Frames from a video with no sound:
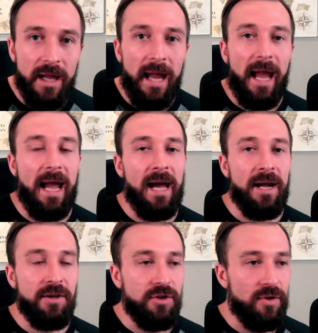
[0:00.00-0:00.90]

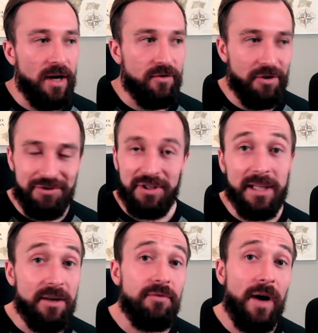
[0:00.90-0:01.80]
and you guys are
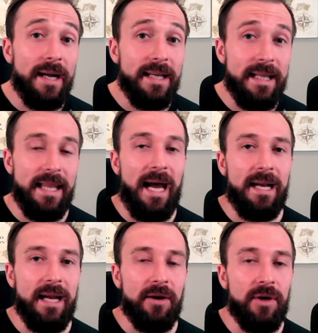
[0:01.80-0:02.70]
solidified in
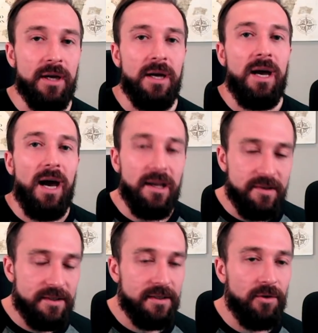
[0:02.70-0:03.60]
that area, I
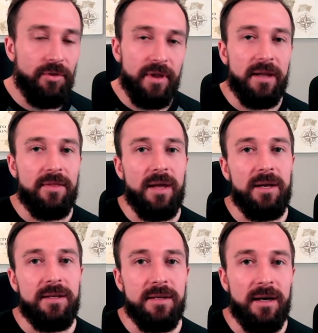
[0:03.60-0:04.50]
still think
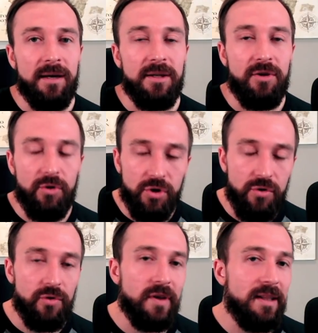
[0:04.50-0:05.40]
that
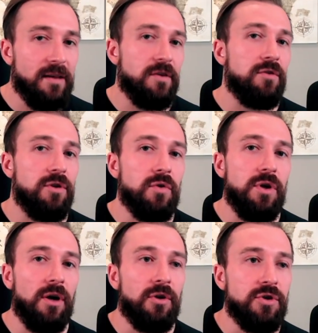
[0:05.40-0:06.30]
using that
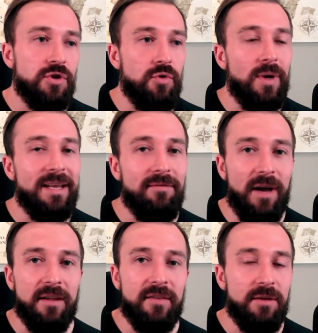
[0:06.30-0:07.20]
$600 to
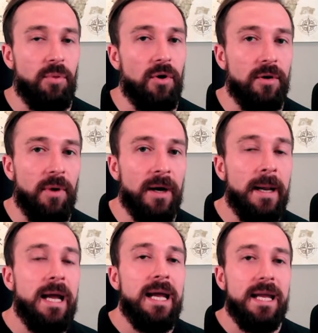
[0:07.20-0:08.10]
invest in Pokemon
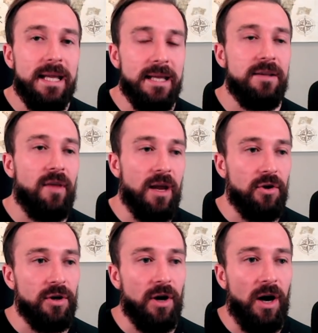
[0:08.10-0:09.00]
is a
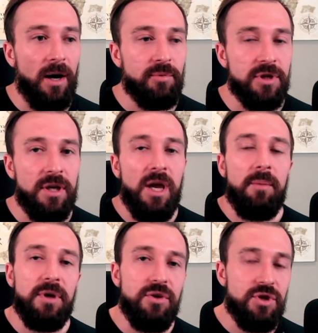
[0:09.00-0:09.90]
good option,
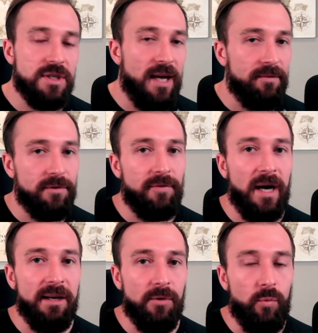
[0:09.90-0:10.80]
but you just have to
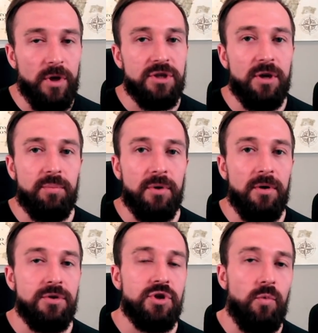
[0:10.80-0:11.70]
find which
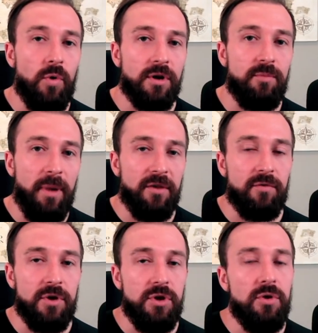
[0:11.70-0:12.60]
approach works best
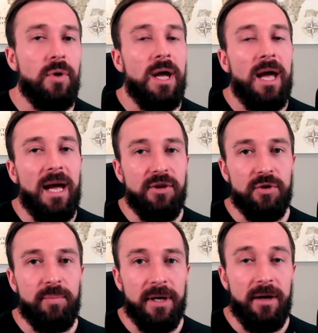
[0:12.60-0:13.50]
for you and
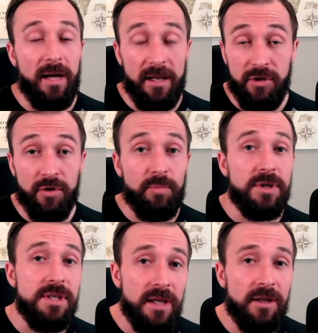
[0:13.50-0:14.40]
your
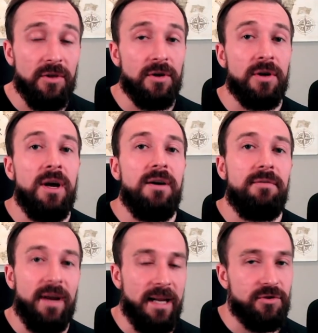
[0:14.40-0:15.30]
particular
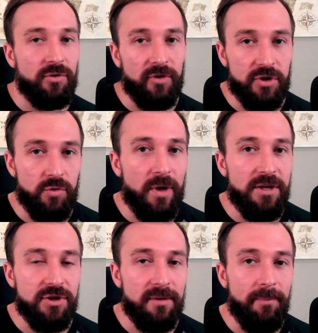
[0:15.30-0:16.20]
financial
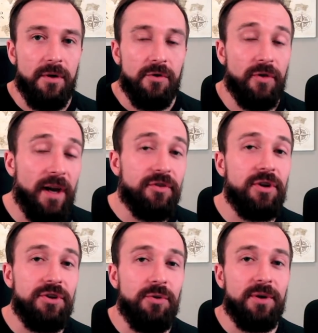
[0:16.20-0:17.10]
situation. So that is
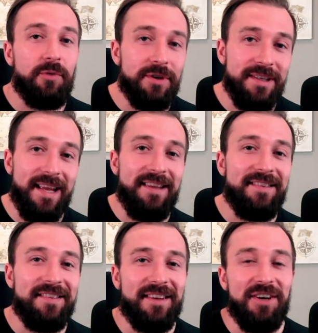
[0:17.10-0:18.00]
going to do it for today's
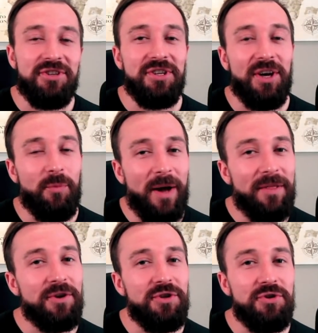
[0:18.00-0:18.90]
discussion on
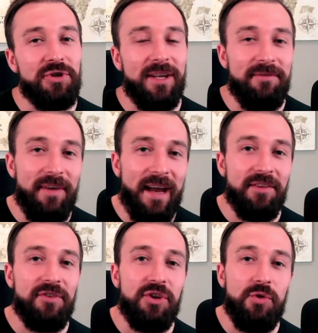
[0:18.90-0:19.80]
whether you should
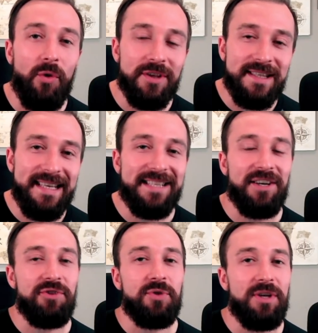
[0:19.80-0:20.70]
invest your
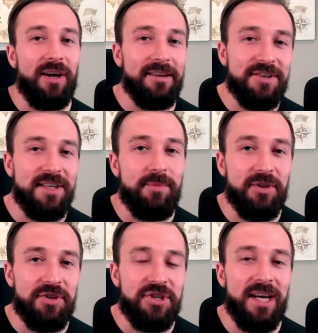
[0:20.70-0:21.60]
$600
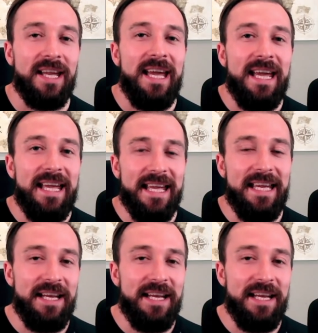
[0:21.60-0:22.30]
stimulus check in